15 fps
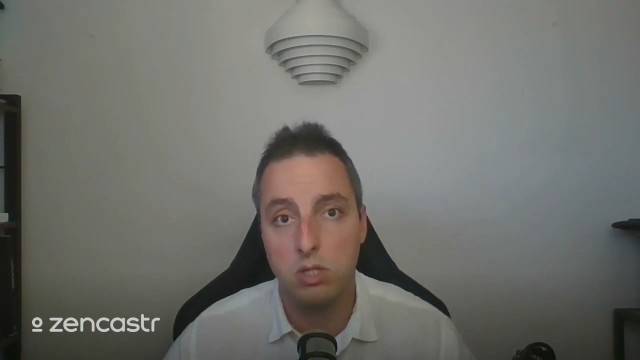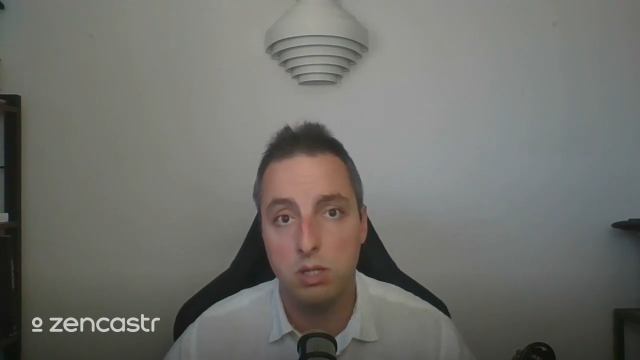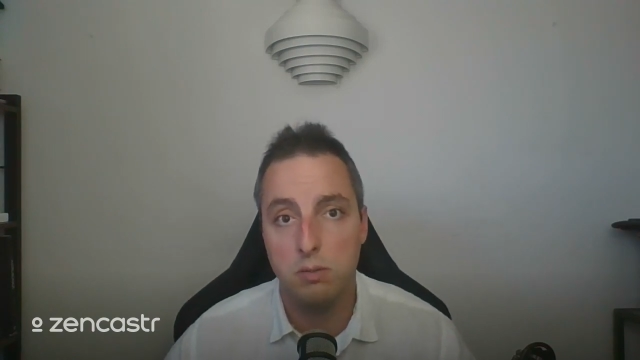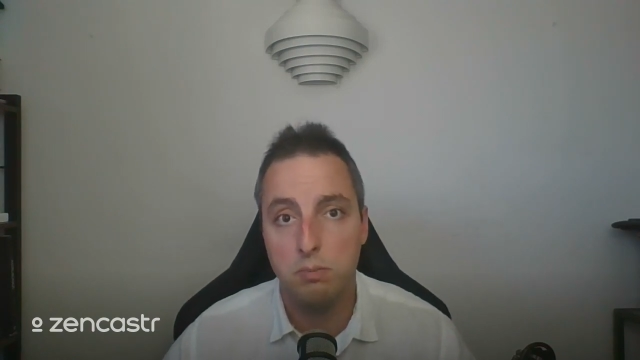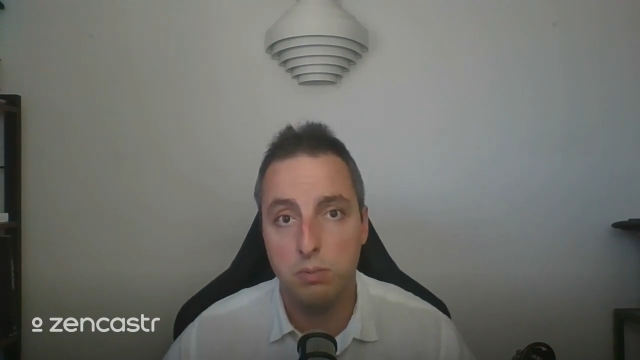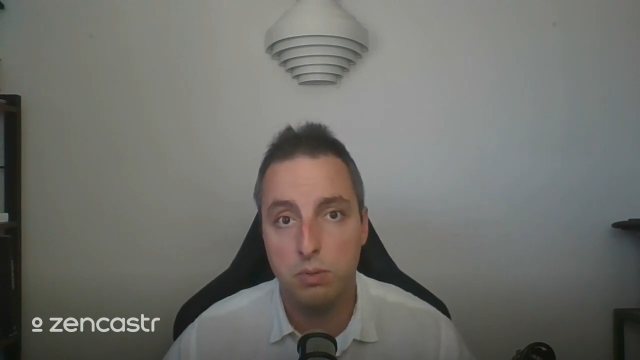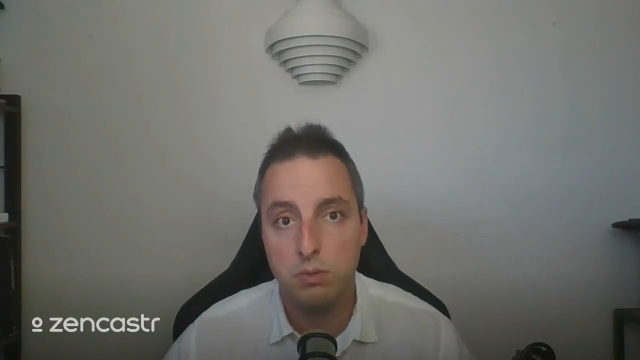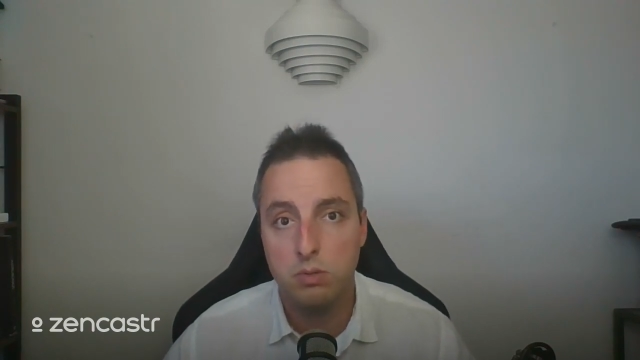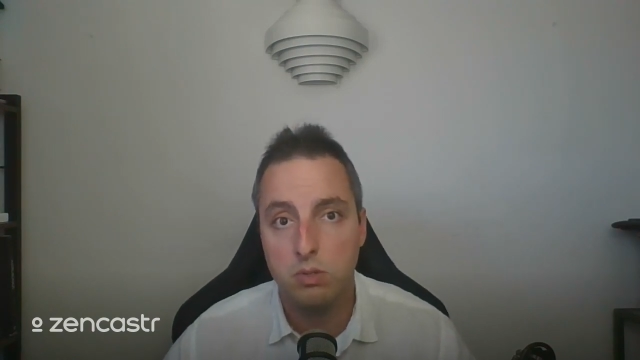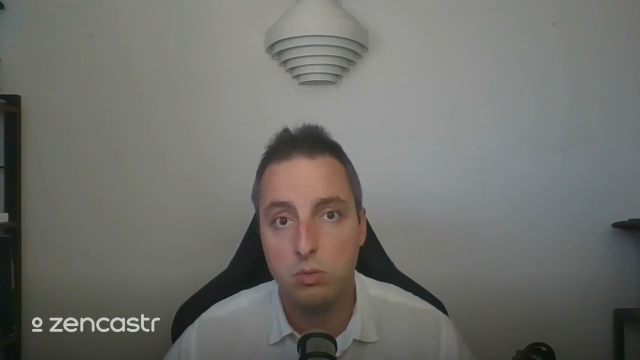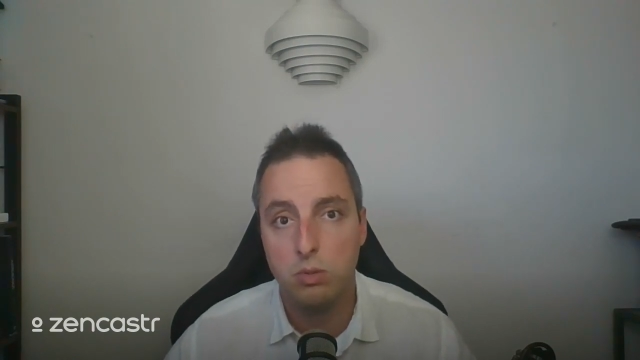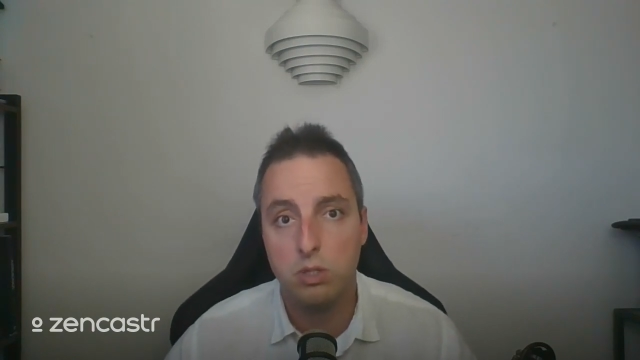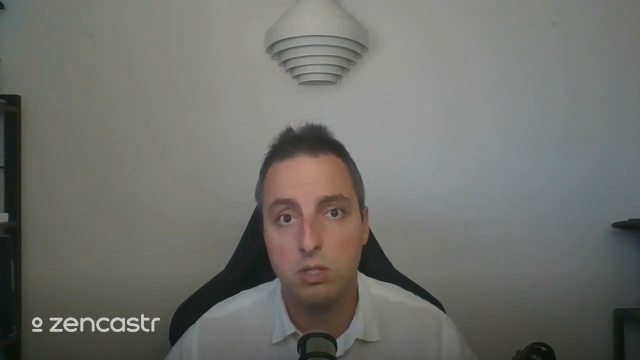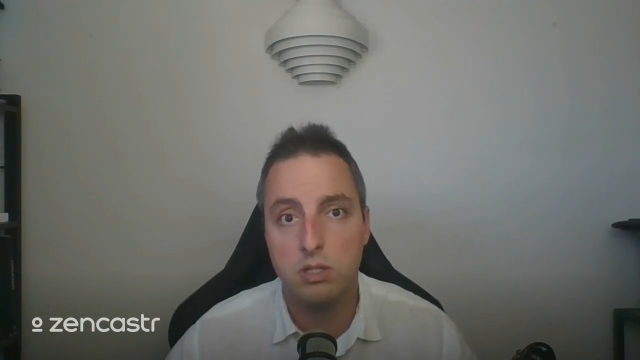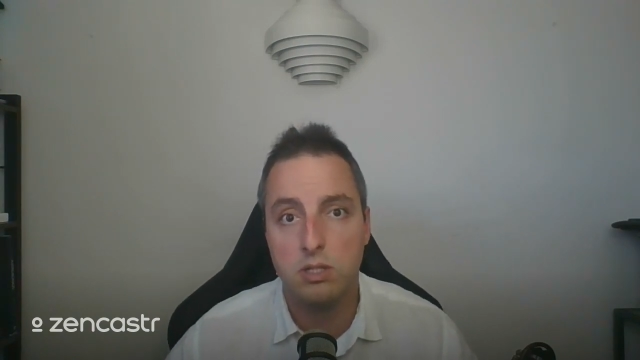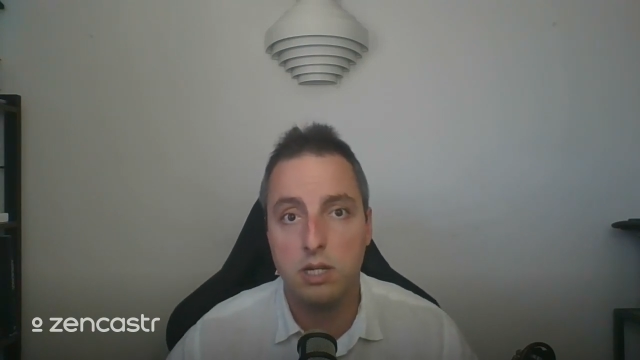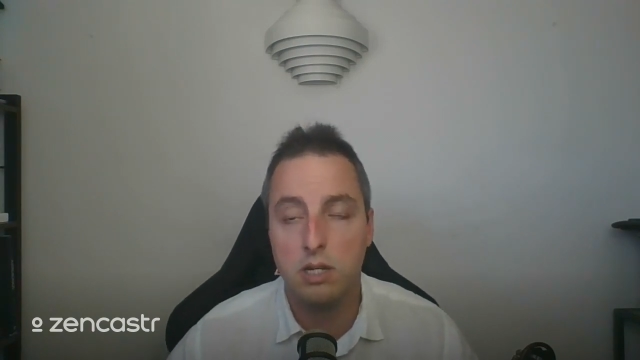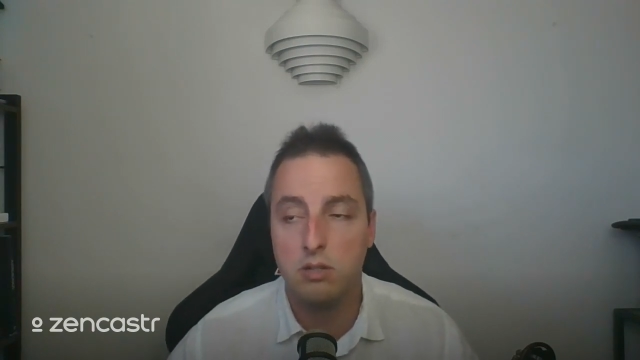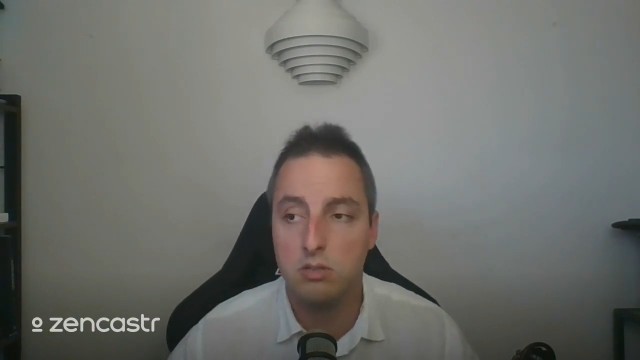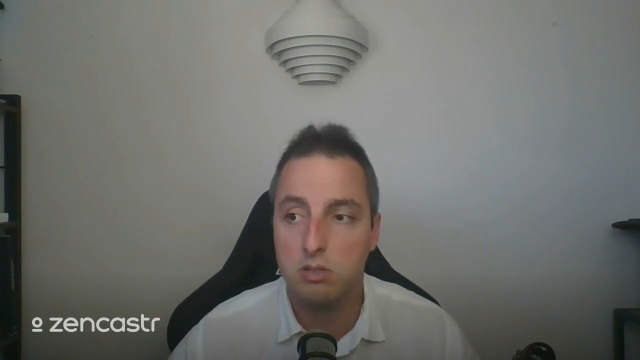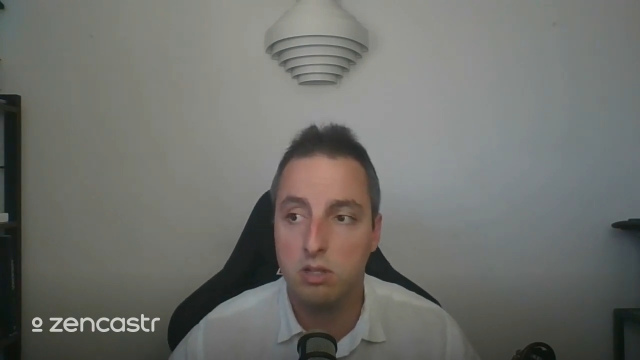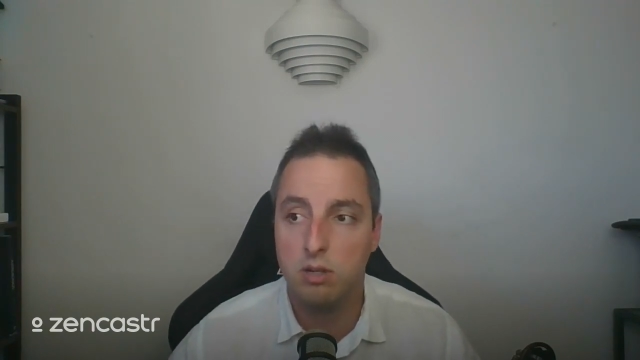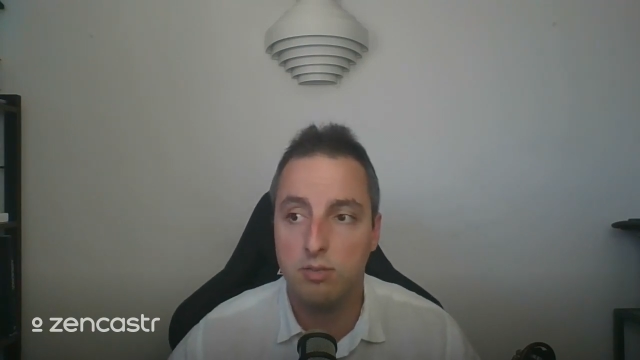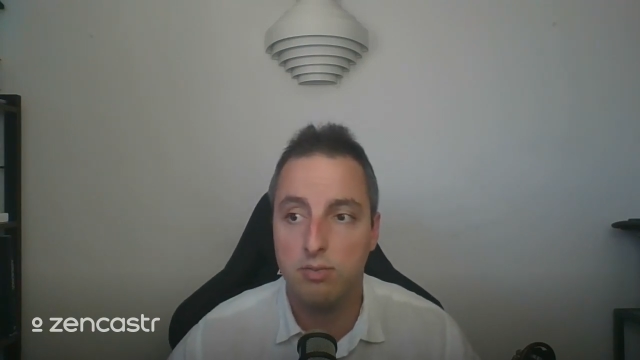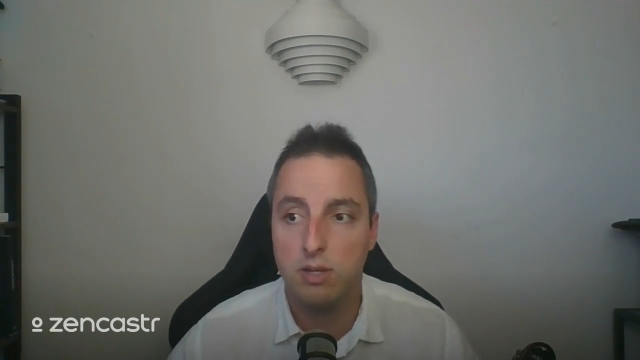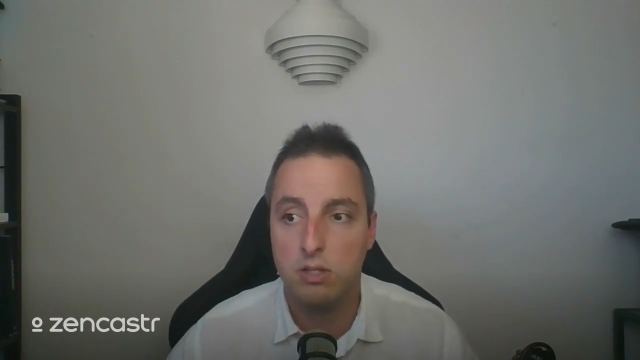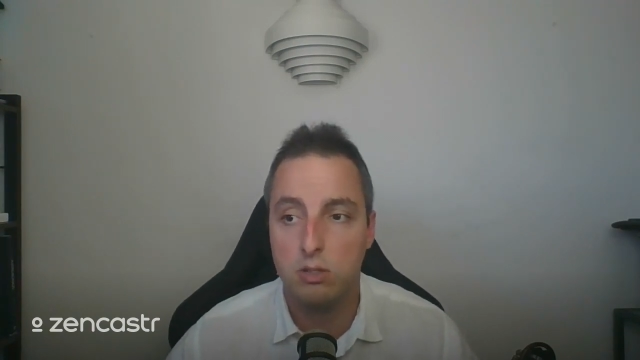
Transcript: deep with this kind of stuff,